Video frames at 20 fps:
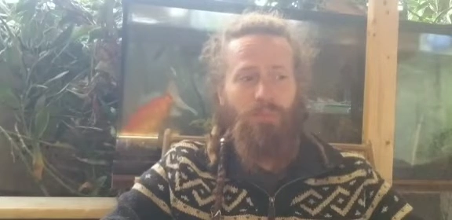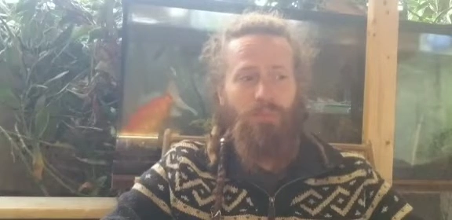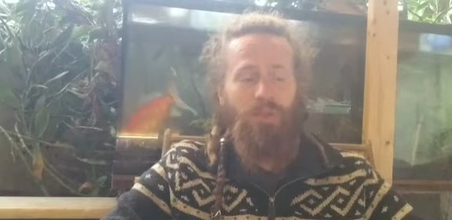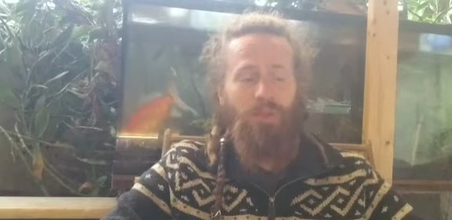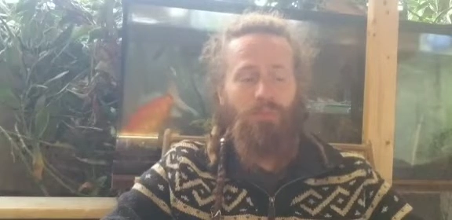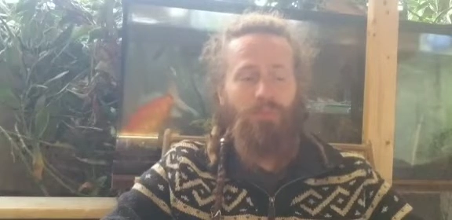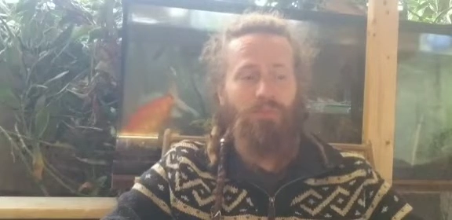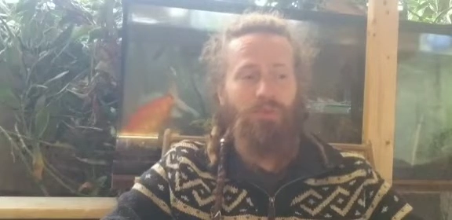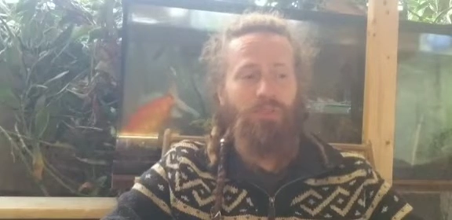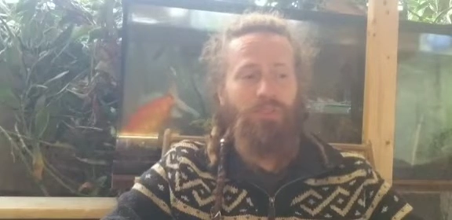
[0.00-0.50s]
and
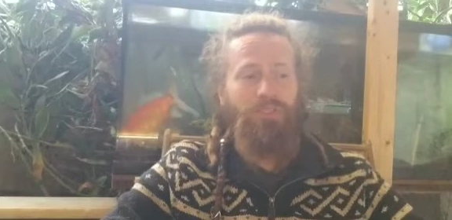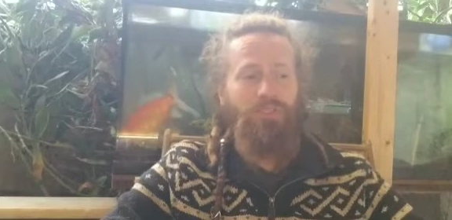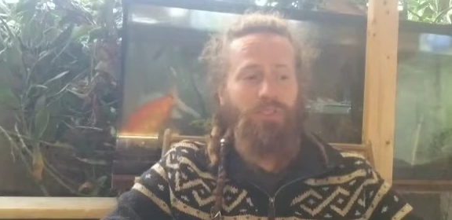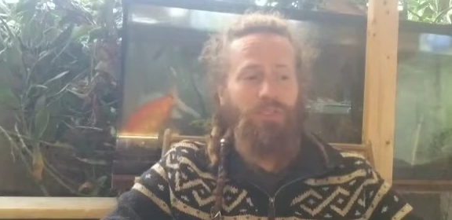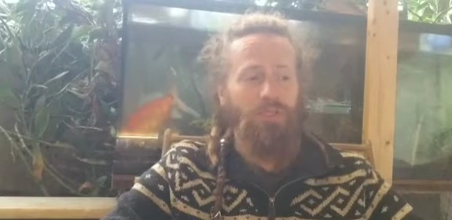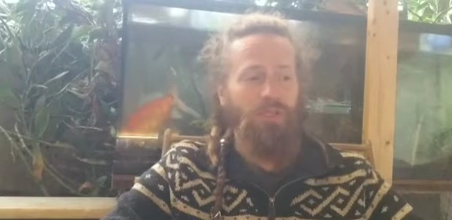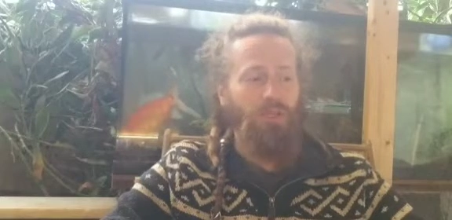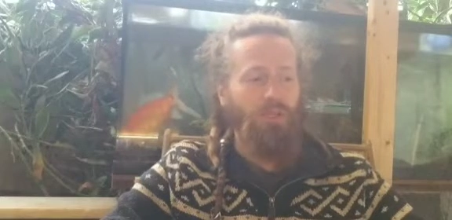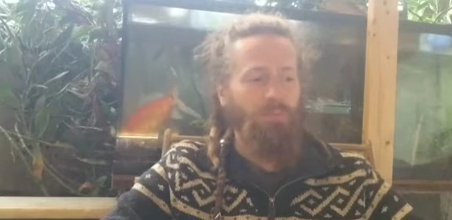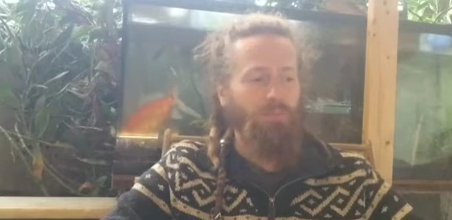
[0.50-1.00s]

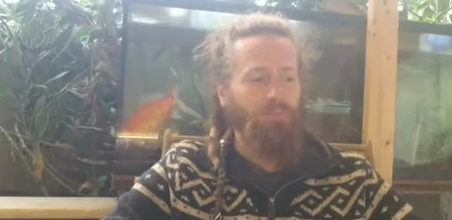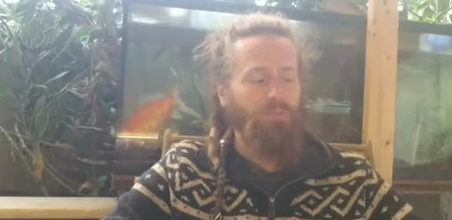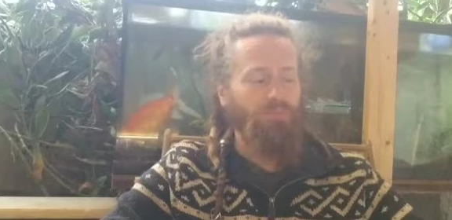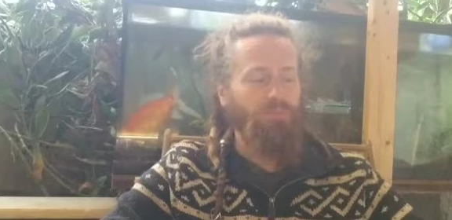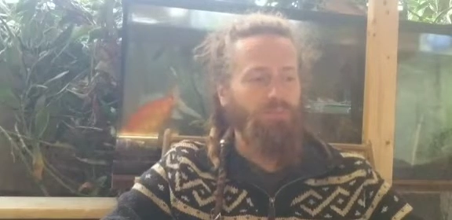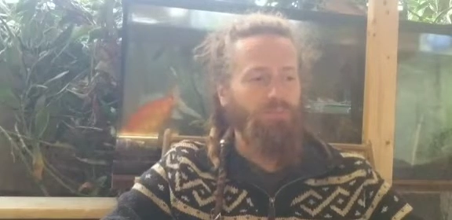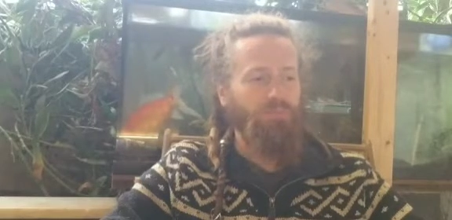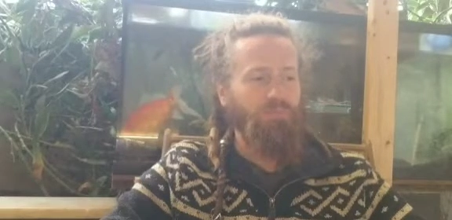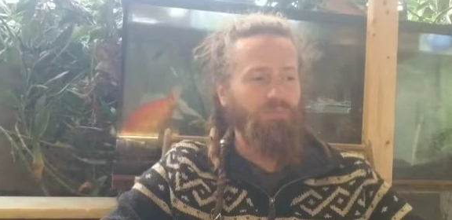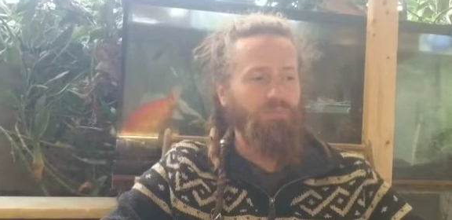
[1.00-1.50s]
imprisoning him.
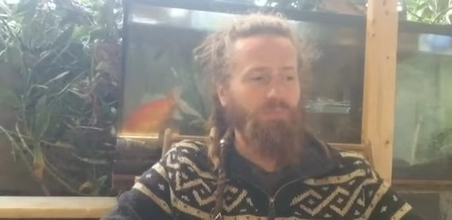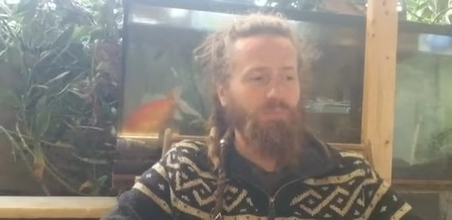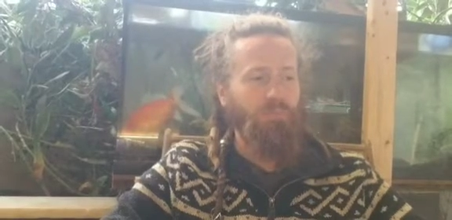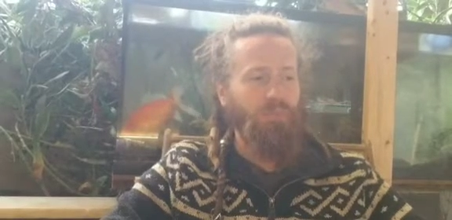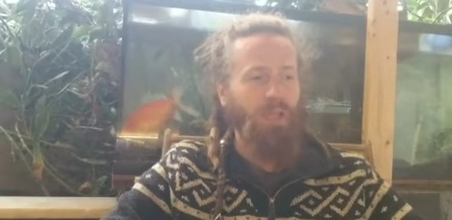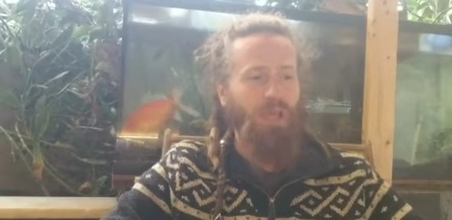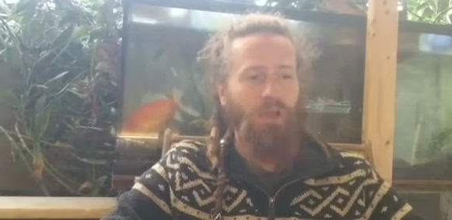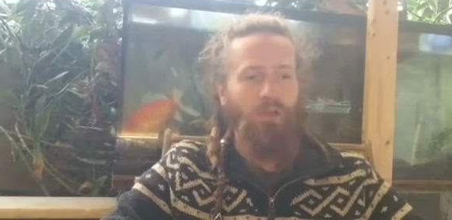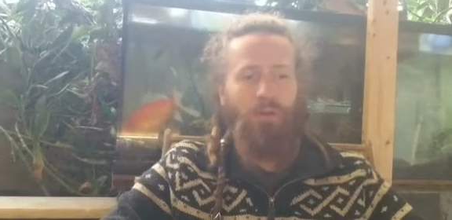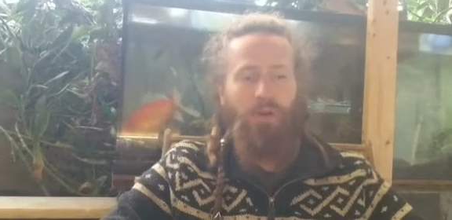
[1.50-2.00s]

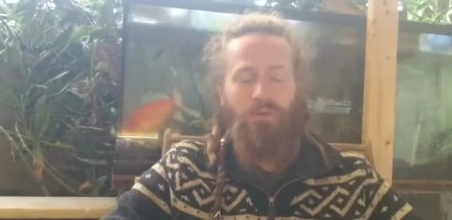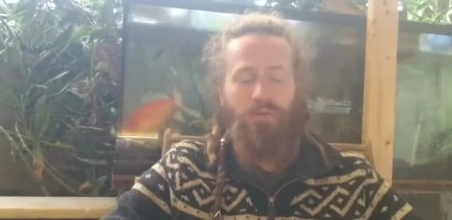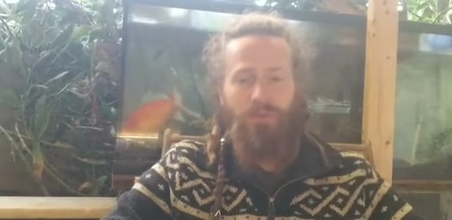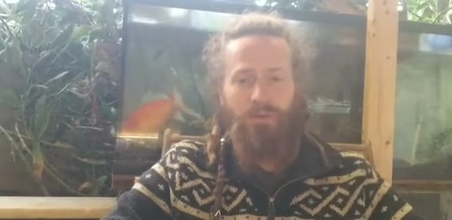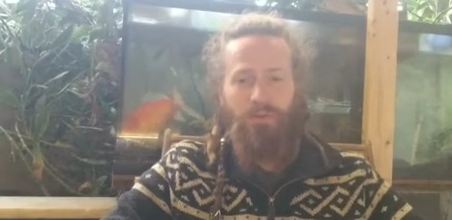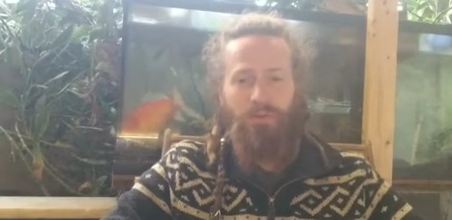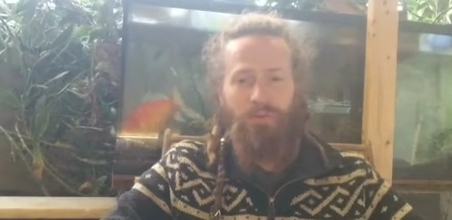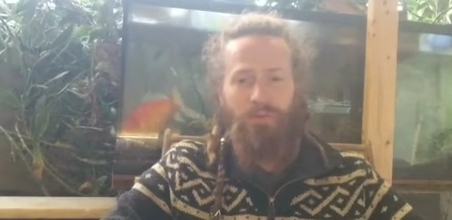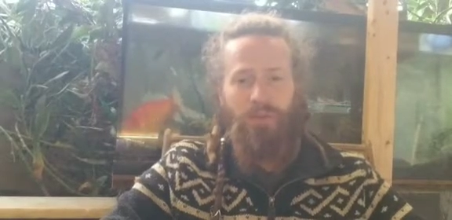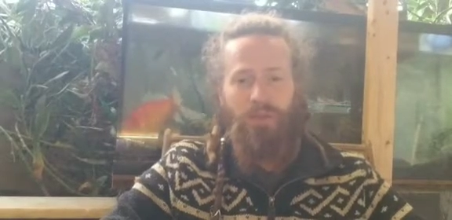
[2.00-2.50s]
However,